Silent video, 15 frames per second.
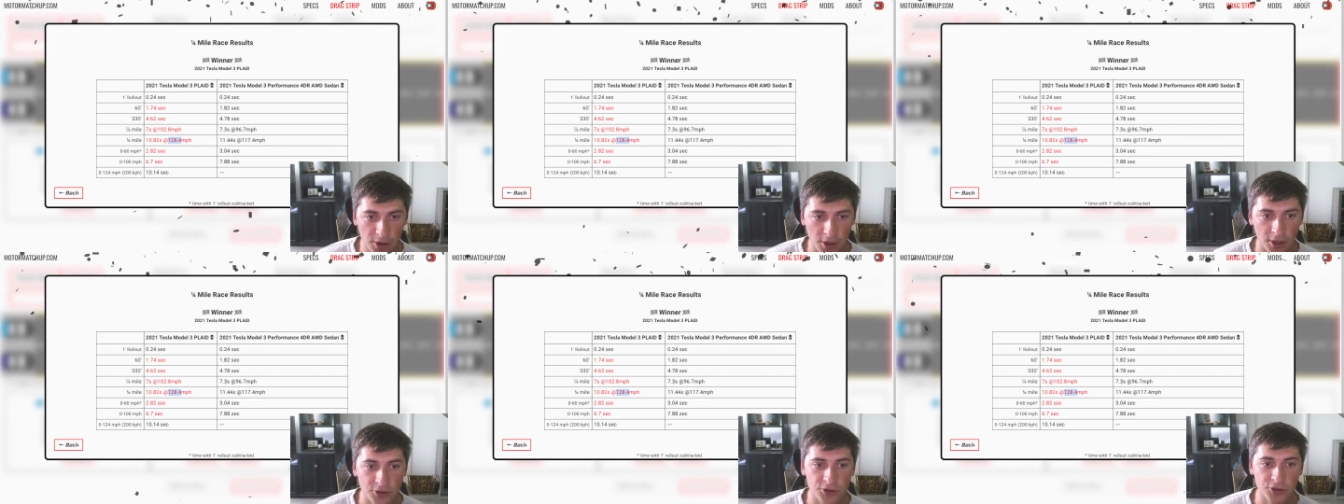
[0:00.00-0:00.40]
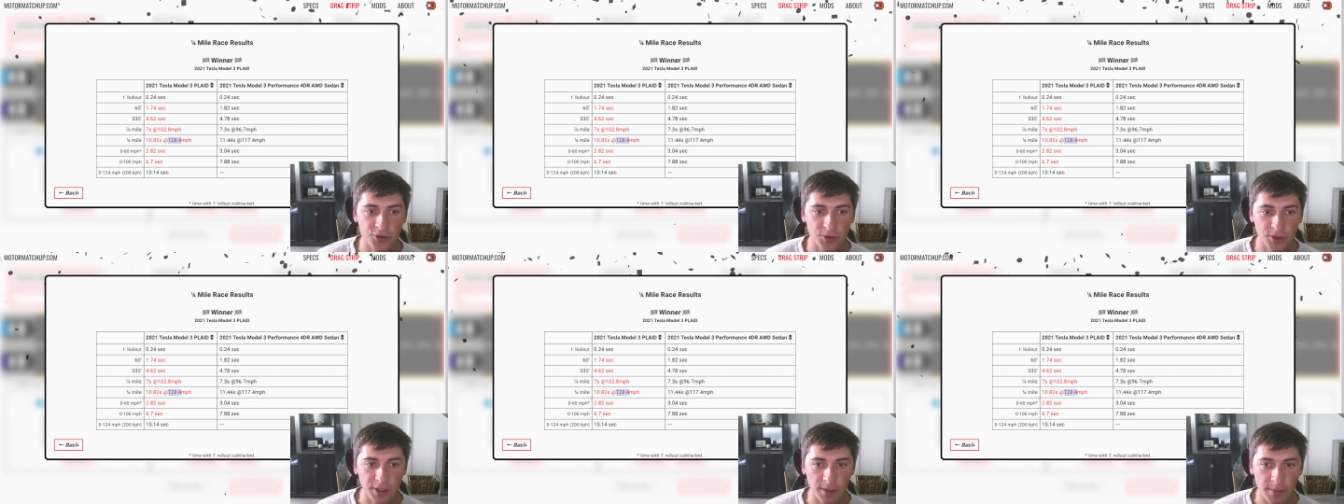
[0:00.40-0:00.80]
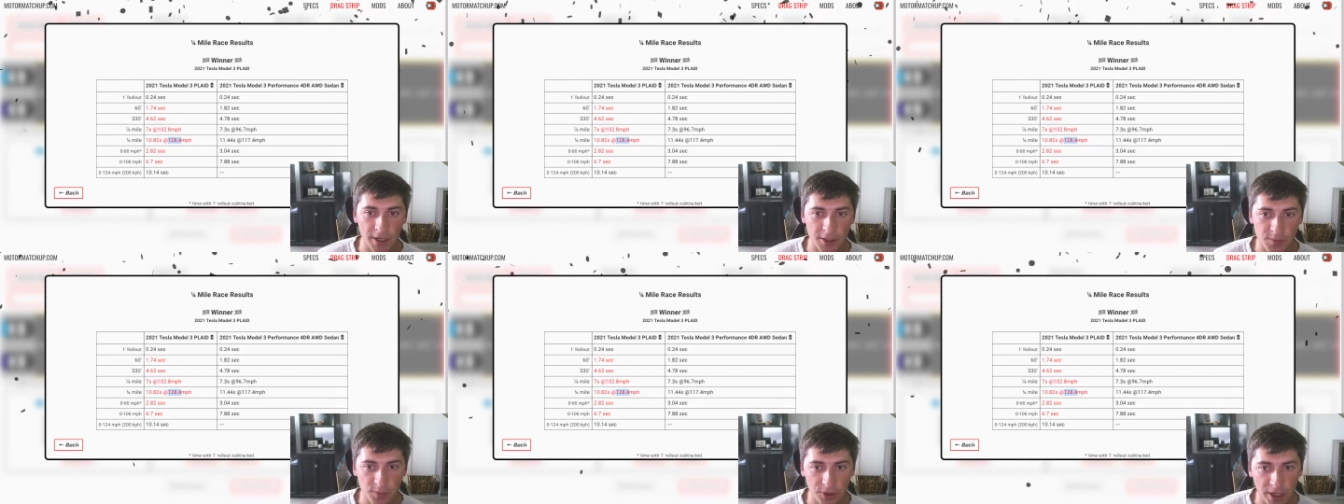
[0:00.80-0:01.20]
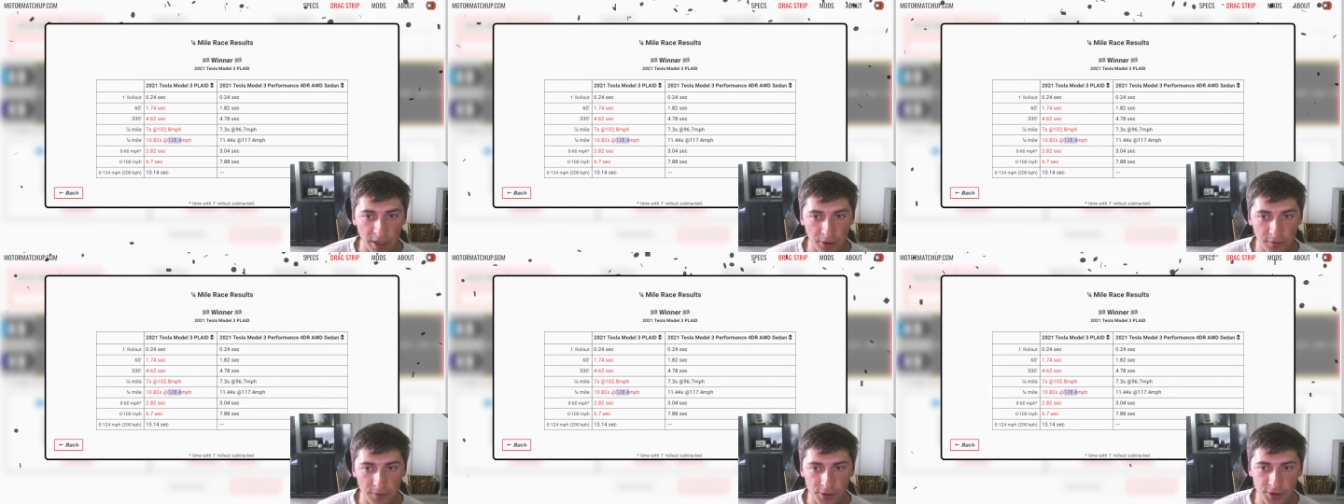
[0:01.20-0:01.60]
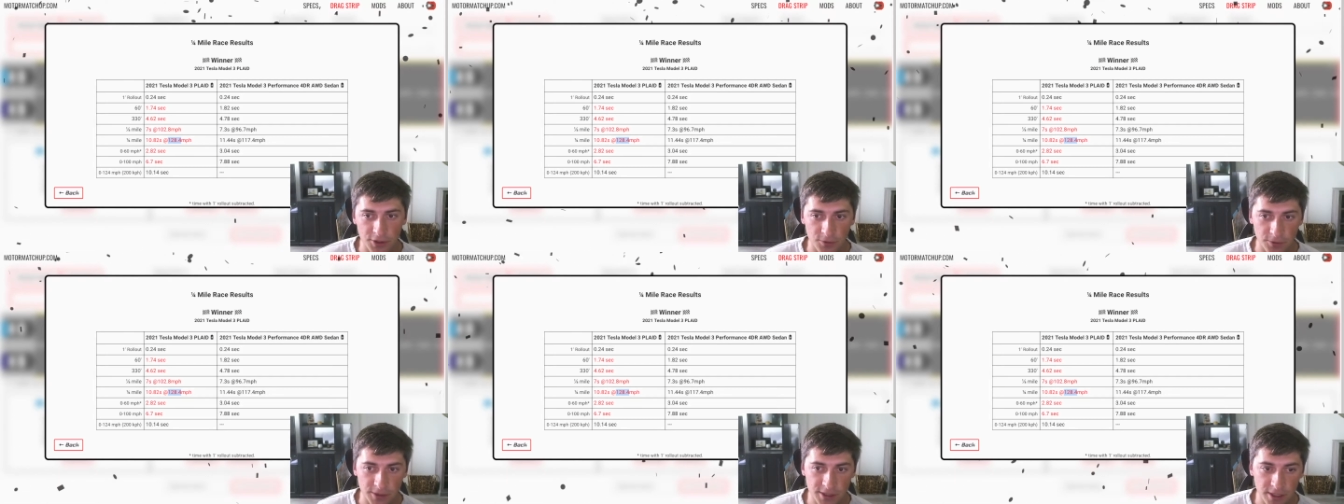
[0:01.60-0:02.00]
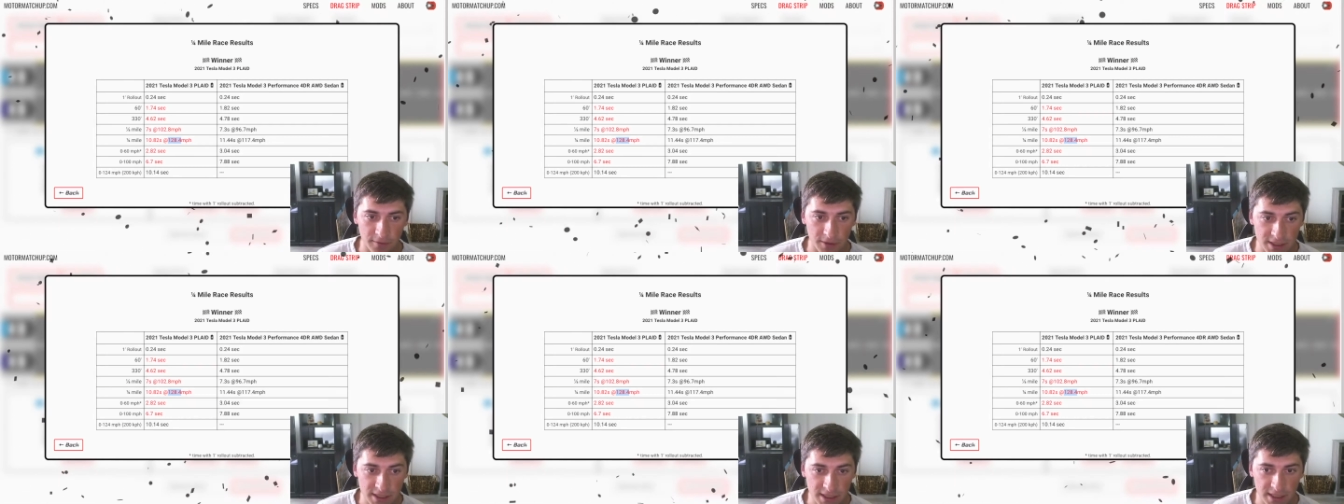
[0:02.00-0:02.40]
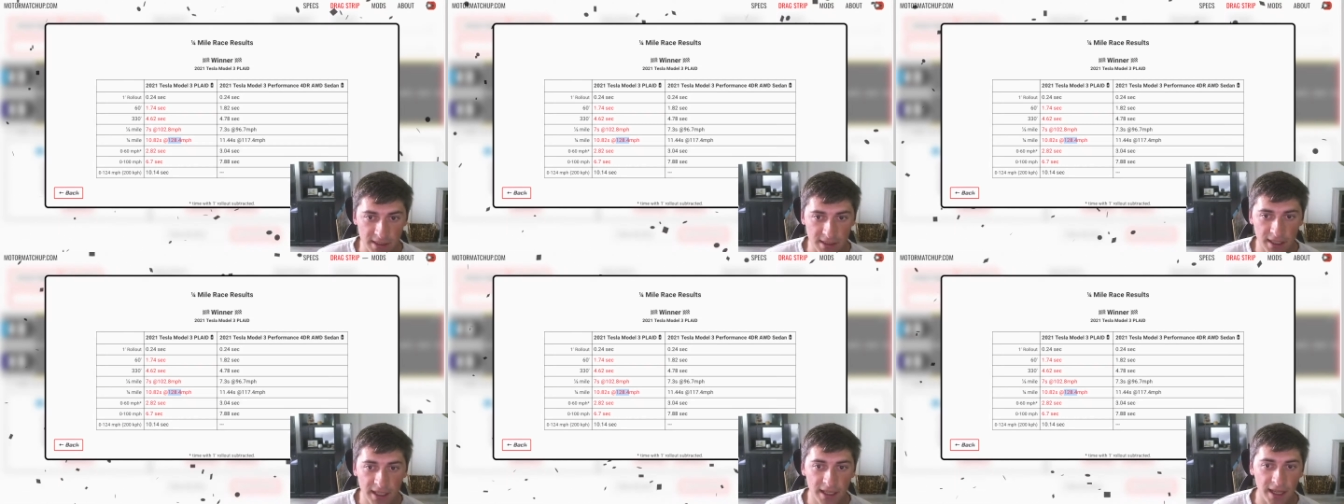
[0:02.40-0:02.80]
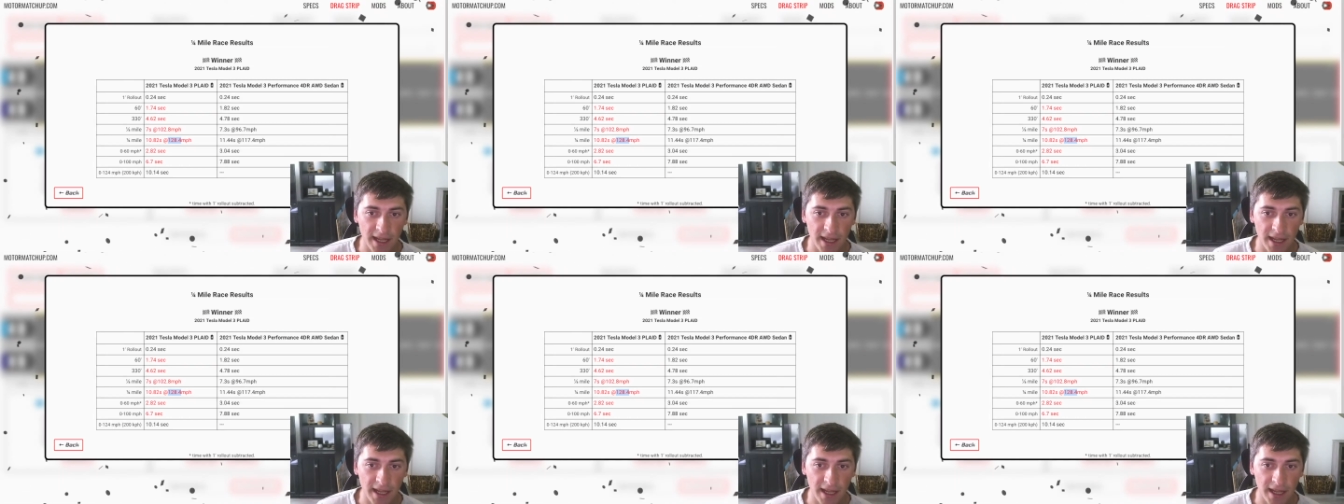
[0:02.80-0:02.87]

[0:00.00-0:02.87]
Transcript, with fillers: one hundred twenty-eight miles per hour versus one seventeen.